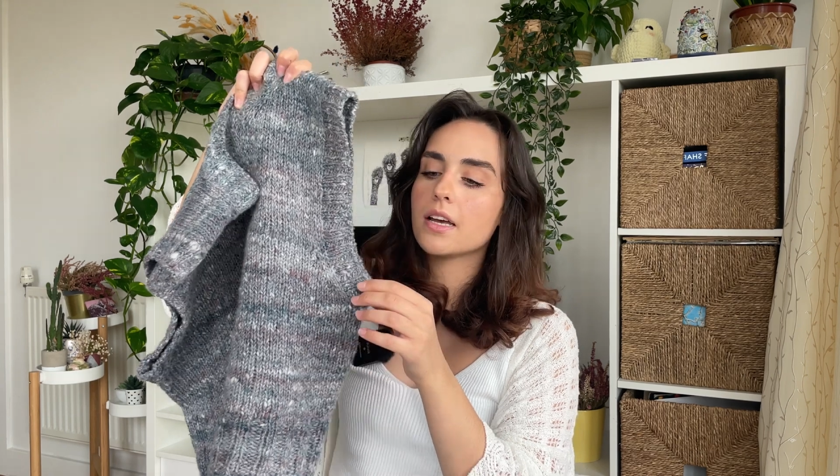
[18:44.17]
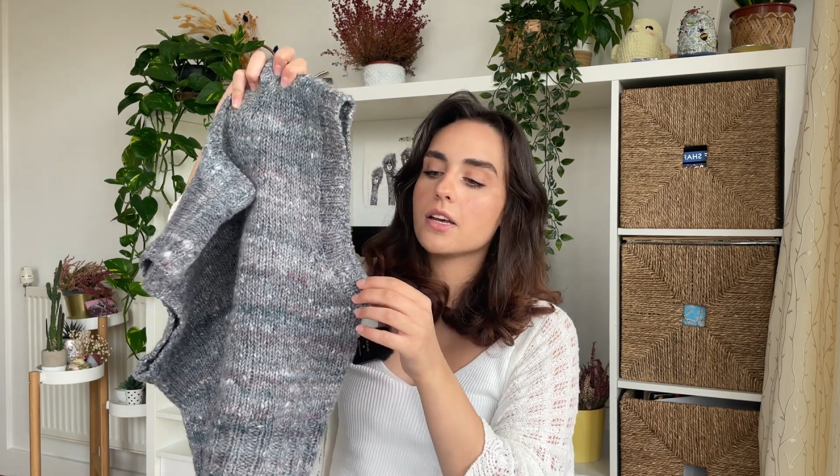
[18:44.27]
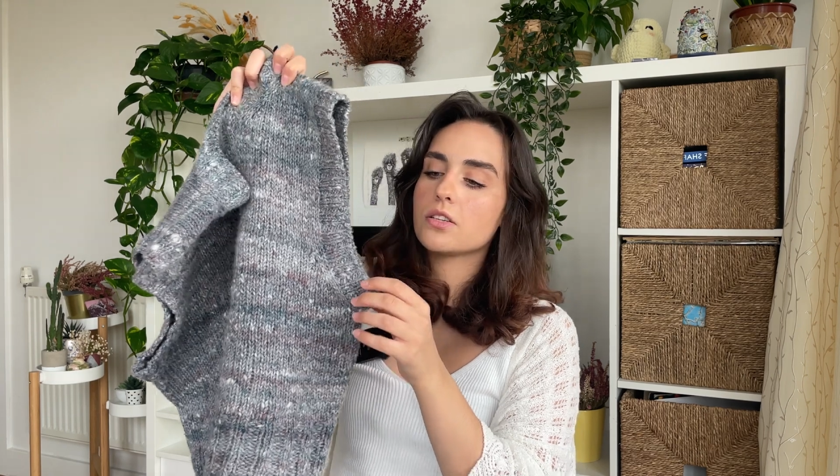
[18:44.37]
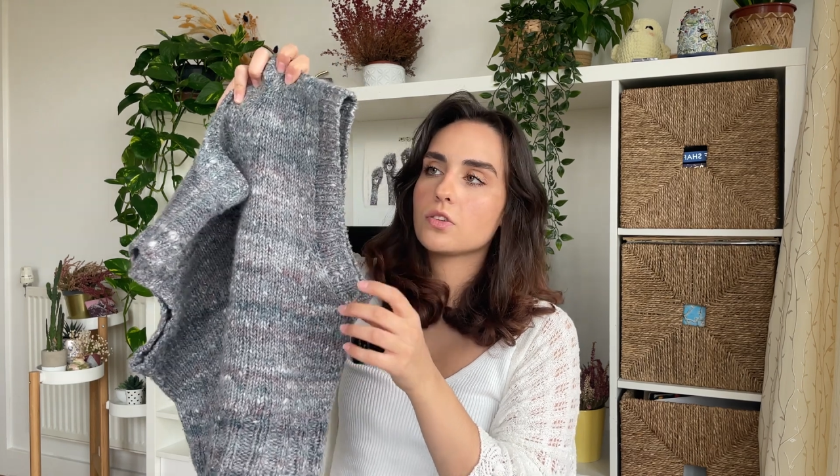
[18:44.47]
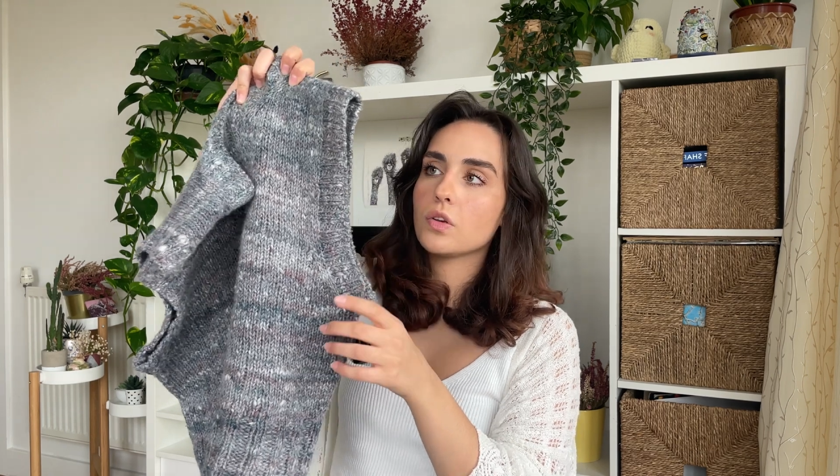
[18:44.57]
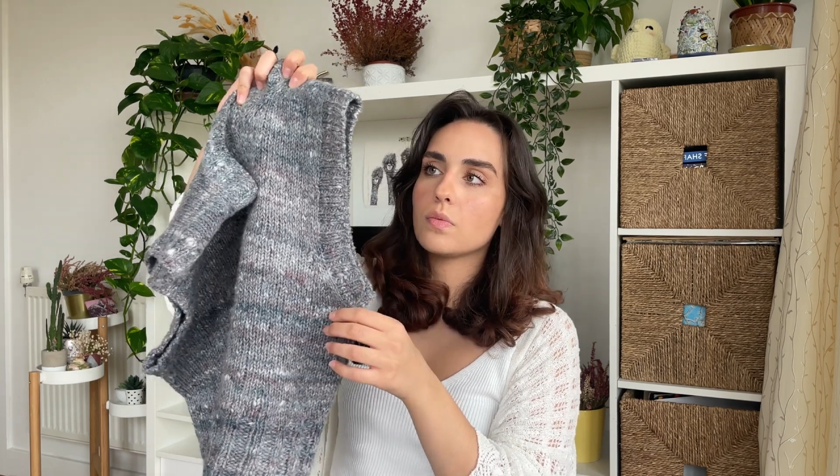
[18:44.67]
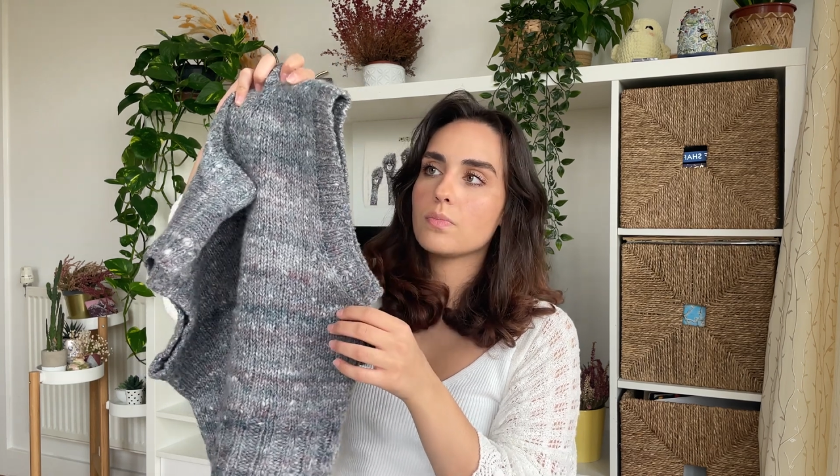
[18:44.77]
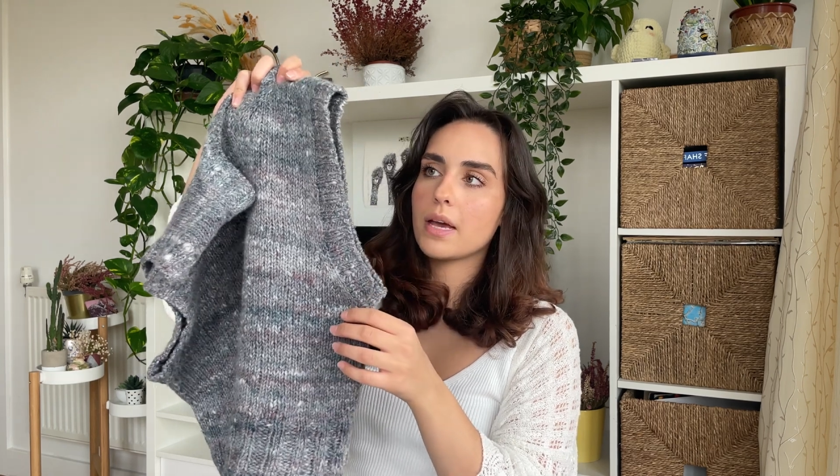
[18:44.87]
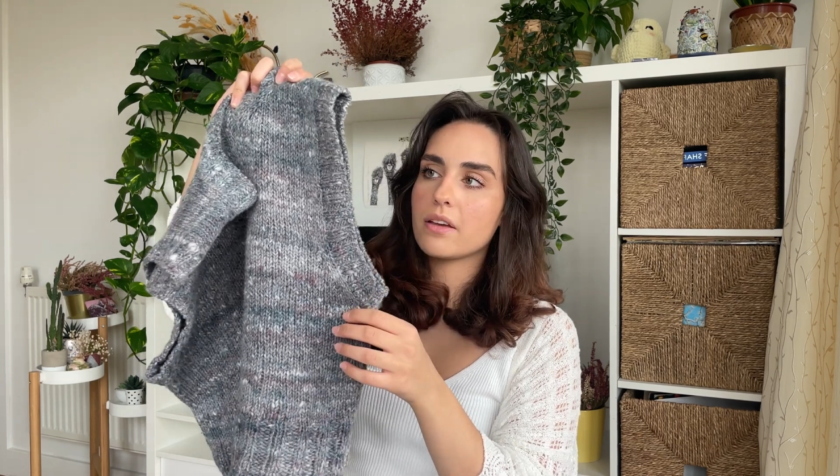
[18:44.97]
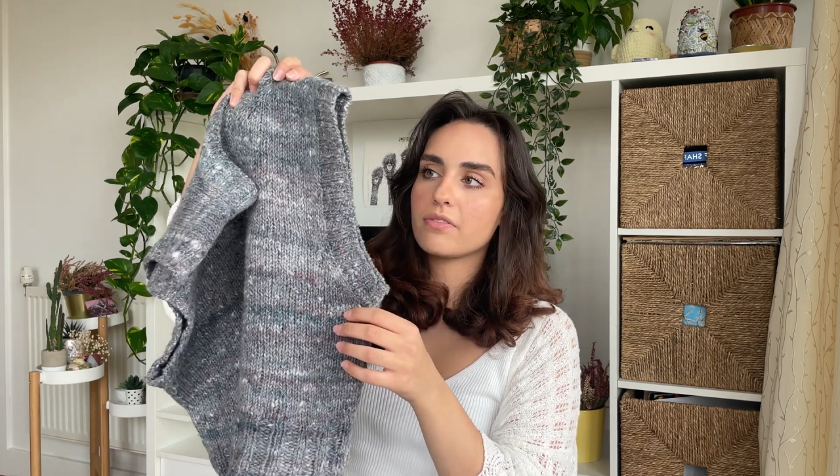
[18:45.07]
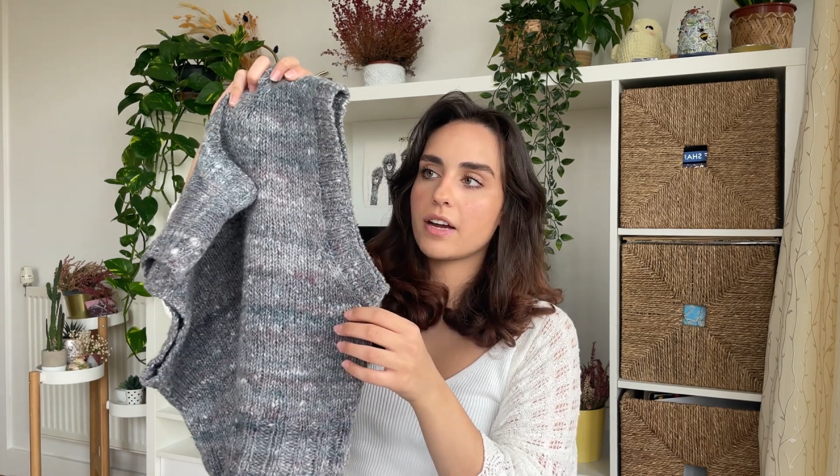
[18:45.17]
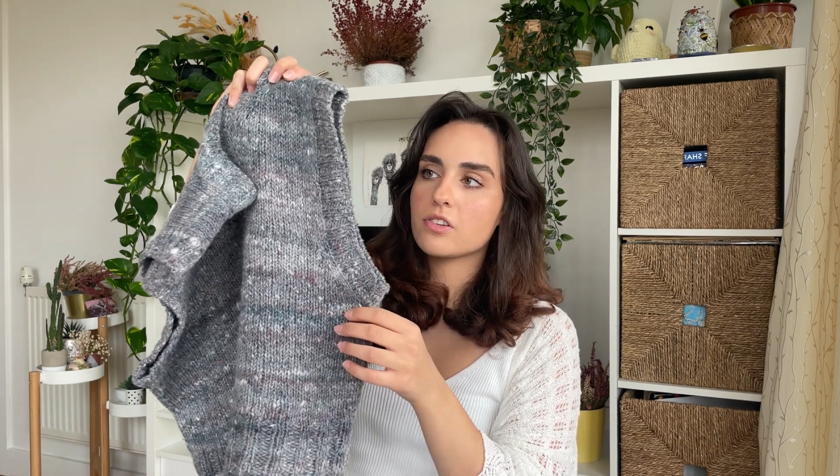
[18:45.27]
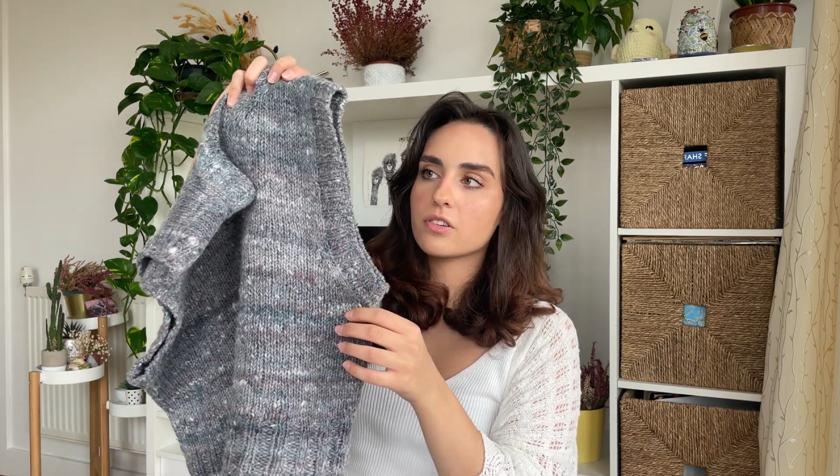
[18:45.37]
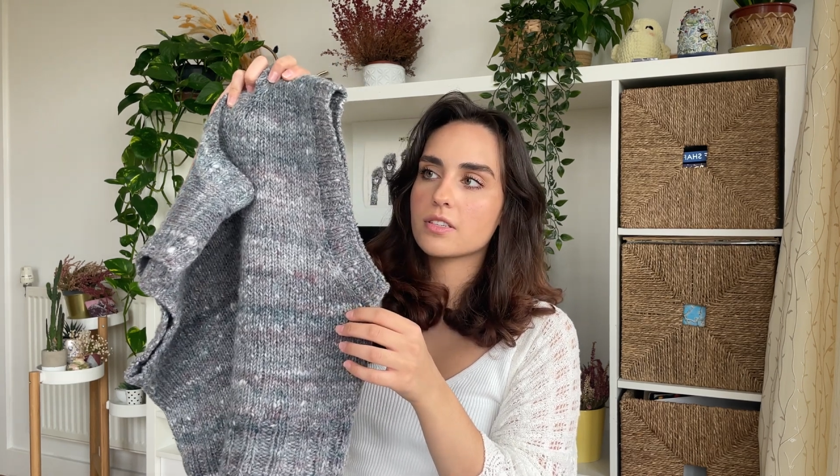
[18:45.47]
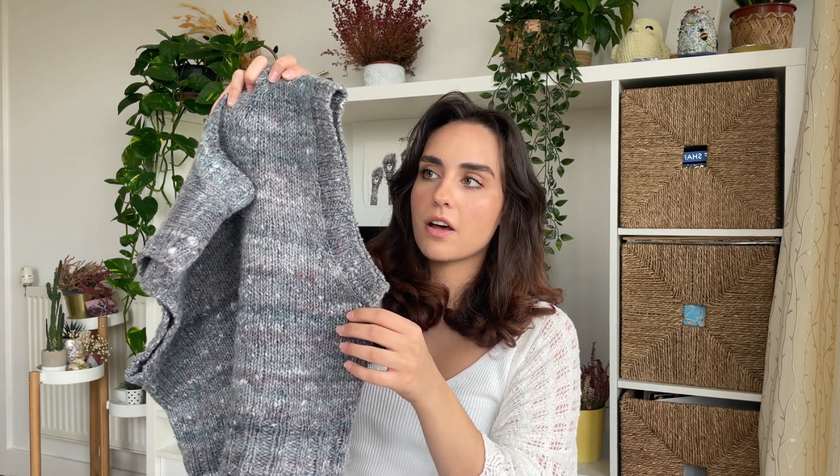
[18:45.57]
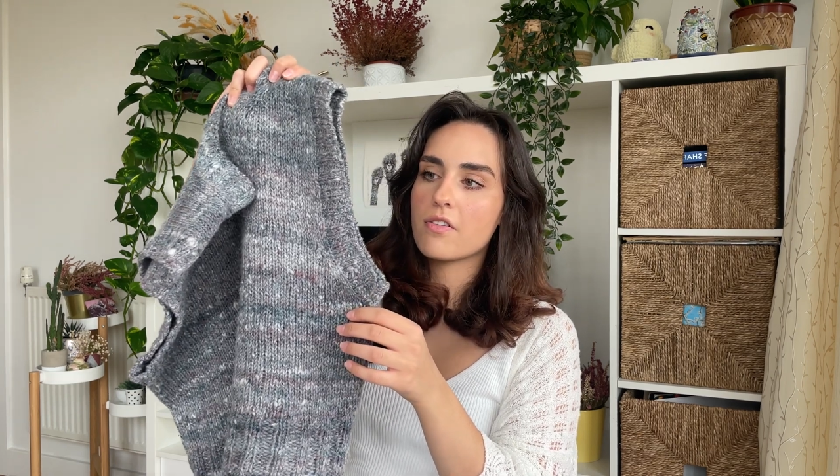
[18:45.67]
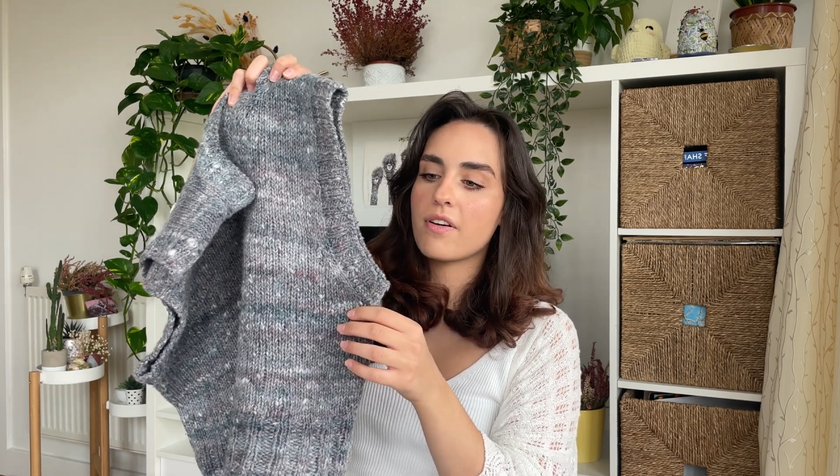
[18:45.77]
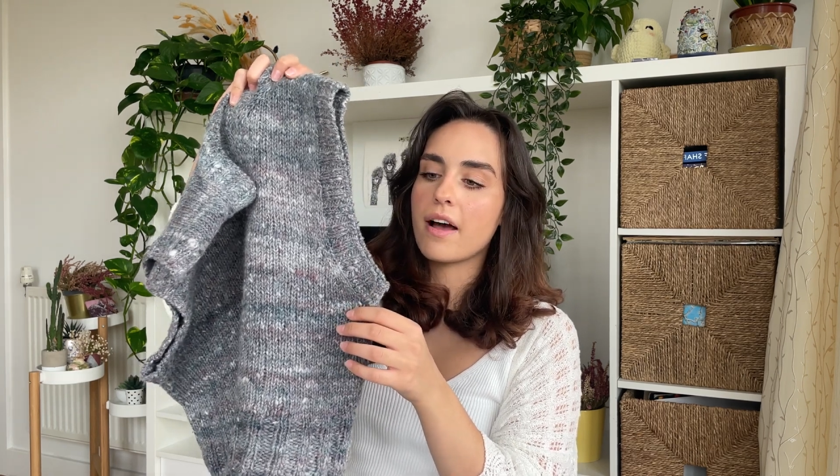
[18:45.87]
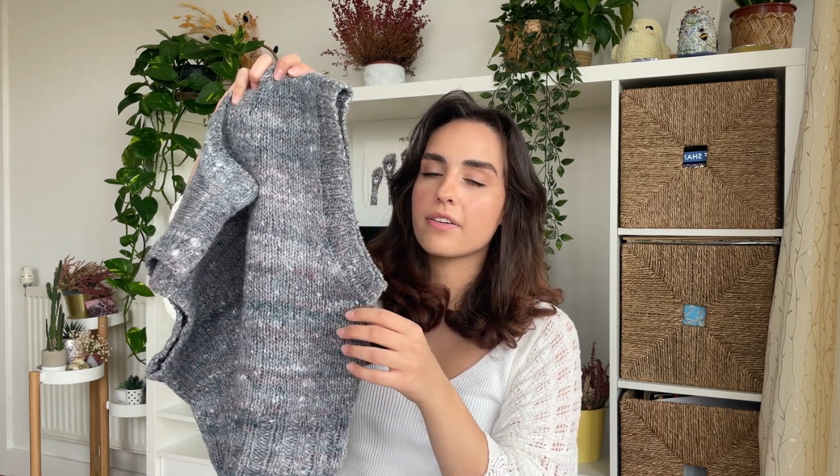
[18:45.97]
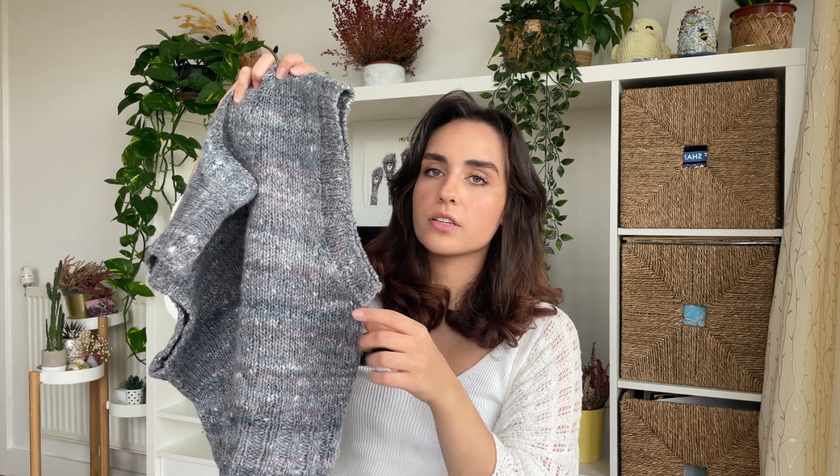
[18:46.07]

So you may find yourself having